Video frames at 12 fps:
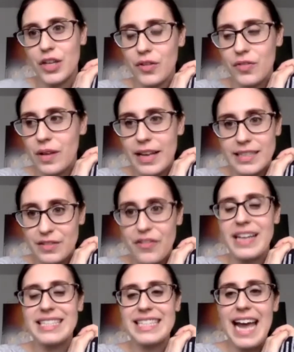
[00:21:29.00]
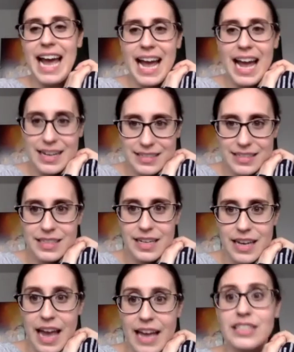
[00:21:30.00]
it's
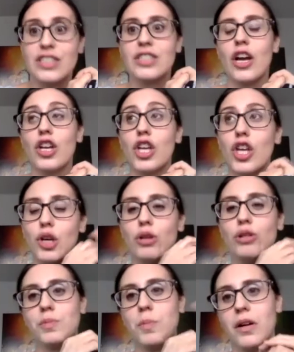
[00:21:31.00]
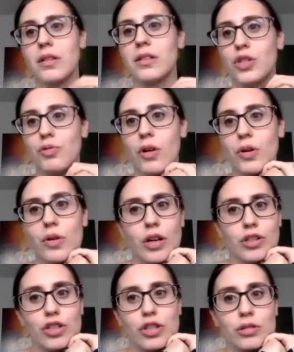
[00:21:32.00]
fantastic, and it's a huge part of the Toronto
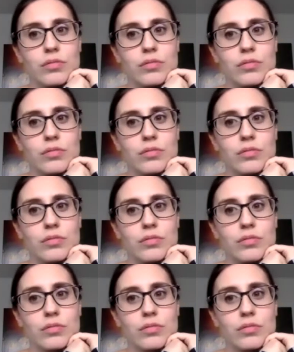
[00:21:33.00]
culture.